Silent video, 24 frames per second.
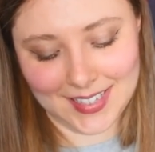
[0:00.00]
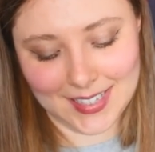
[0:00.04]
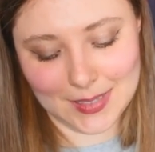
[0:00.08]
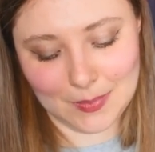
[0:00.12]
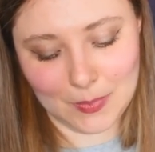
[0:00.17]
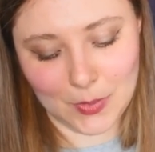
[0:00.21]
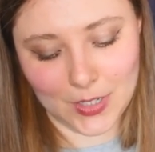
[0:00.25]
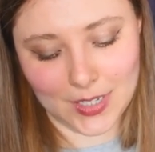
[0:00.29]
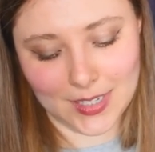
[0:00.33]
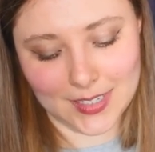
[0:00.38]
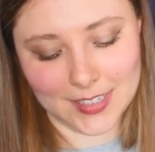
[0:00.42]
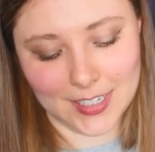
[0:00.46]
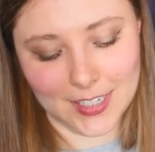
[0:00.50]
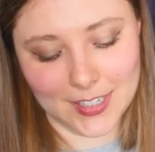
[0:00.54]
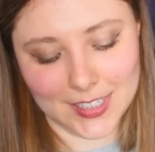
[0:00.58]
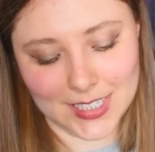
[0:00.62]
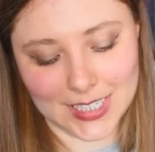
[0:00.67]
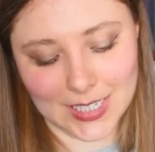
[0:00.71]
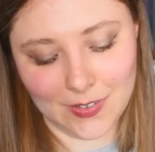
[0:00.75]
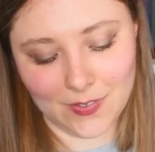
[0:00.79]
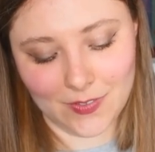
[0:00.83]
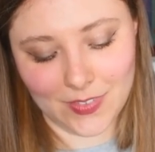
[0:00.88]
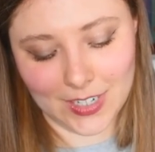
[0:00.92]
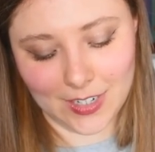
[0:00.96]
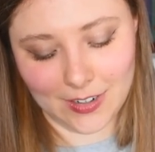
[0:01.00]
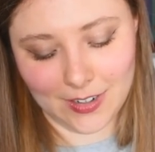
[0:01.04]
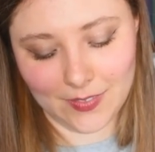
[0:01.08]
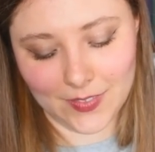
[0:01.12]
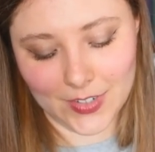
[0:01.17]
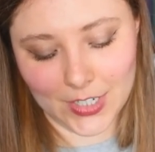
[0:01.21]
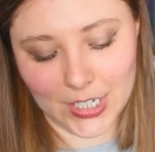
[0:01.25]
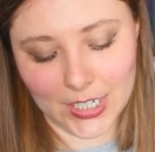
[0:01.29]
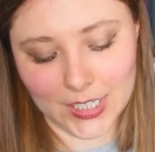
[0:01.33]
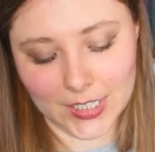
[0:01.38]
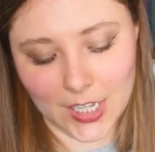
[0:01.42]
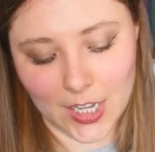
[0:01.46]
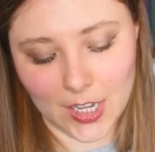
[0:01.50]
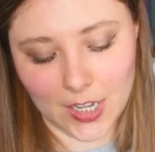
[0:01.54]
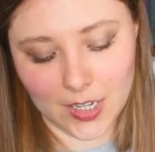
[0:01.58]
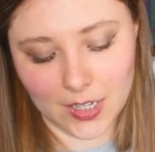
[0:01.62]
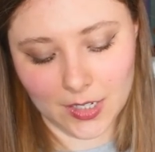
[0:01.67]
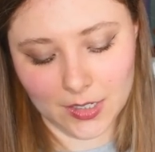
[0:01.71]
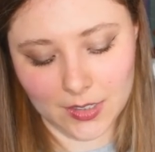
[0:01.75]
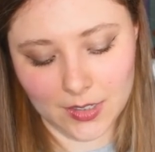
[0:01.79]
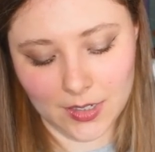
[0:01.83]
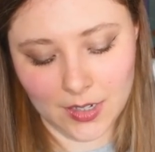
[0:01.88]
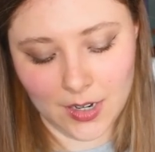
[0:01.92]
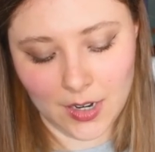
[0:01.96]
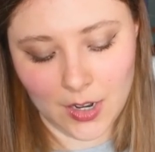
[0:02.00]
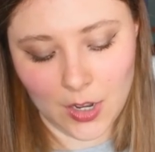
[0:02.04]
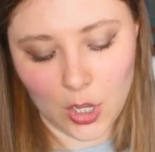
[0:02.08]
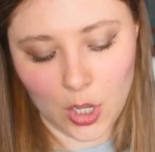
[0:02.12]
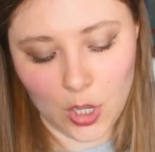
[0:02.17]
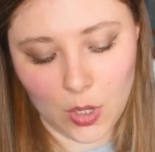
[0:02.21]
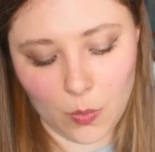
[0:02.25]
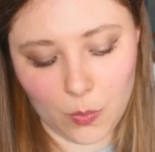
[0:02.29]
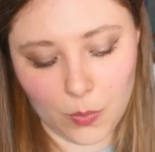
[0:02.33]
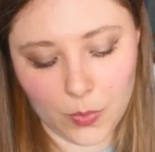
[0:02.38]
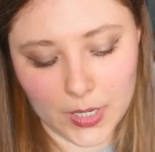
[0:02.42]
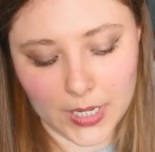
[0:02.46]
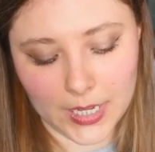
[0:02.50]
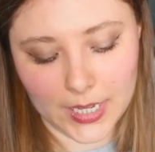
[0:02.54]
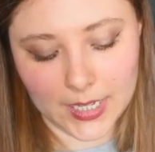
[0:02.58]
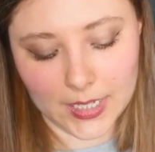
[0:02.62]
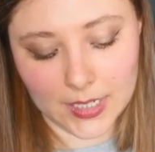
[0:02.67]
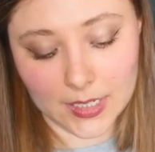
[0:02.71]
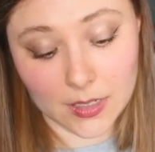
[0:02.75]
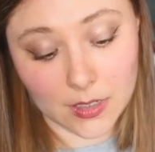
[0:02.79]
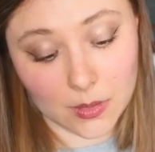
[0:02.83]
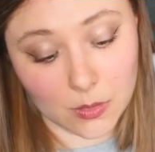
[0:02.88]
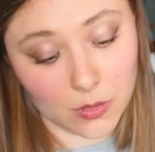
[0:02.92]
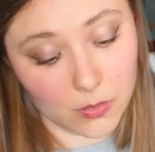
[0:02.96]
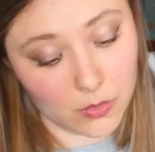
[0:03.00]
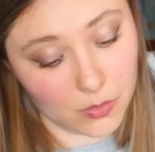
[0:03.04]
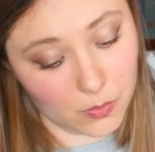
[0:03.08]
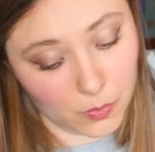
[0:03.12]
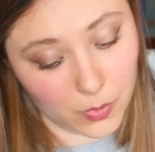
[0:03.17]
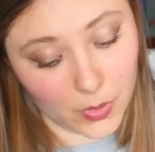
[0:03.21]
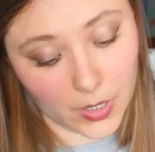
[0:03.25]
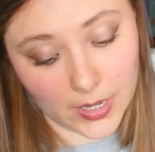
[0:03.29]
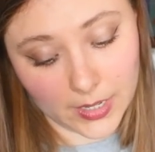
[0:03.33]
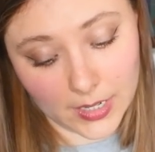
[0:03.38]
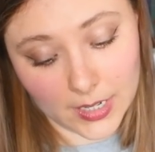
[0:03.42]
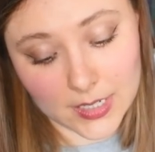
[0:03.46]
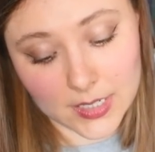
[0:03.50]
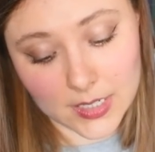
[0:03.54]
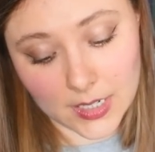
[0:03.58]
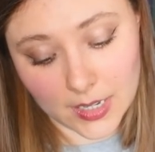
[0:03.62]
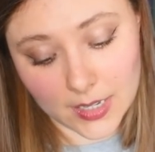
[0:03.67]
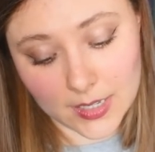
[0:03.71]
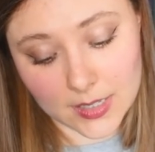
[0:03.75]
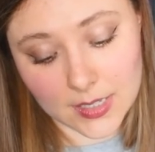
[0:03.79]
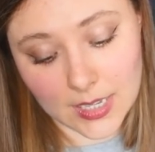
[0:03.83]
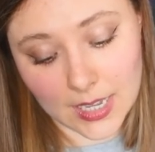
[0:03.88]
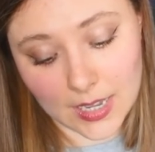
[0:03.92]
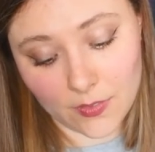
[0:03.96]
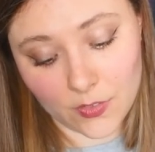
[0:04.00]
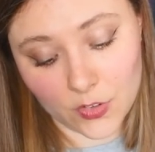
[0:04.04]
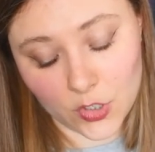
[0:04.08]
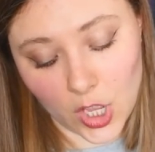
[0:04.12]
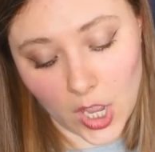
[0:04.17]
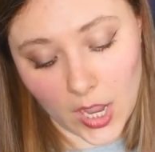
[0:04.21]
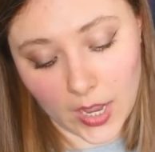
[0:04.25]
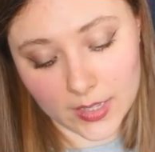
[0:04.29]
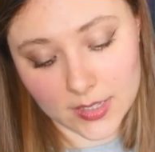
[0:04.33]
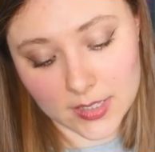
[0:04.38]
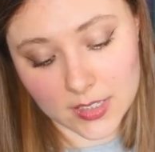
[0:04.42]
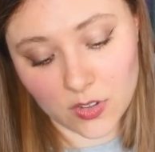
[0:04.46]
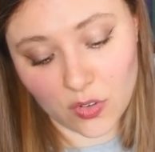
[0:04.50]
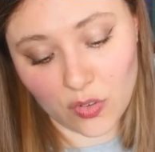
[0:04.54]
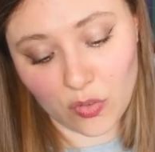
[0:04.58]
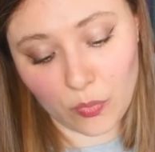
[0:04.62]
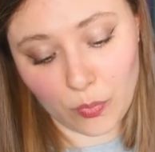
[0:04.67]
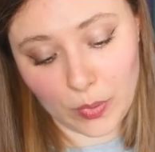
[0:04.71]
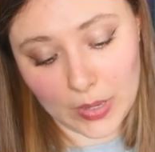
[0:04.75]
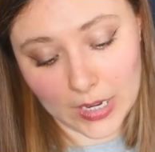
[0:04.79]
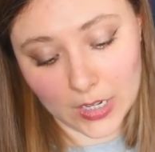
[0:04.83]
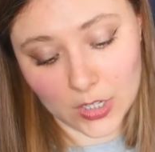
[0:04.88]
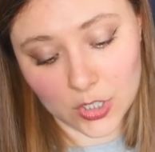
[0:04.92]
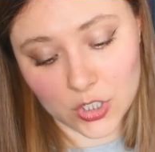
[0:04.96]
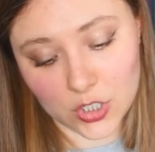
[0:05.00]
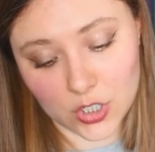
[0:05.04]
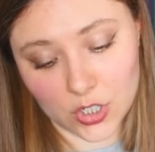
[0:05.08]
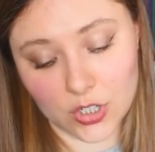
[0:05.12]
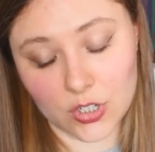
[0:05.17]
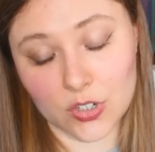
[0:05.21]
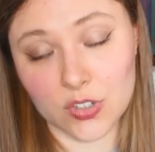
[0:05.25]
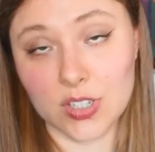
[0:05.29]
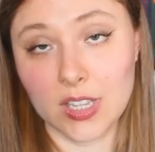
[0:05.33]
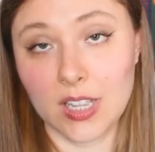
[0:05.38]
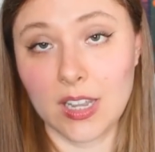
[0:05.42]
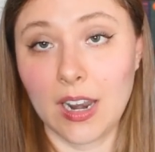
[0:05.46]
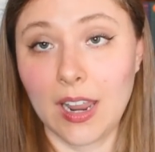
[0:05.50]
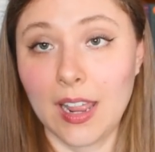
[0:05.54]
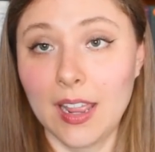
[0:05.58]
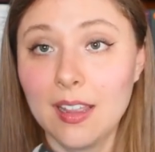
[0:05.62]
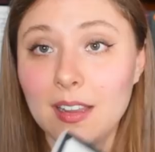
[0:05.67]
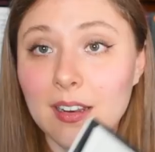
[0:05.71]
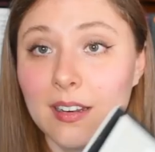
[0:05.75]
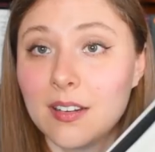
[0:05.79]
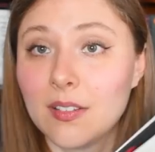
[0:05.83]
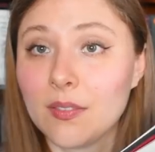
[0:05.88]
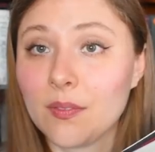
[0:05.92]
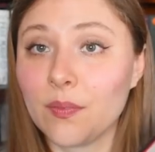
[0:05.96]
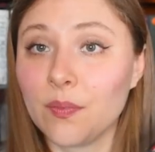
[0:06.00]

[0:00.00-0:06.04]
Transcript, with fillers: this book is also very, very long, but but it does have lots of pictures in it.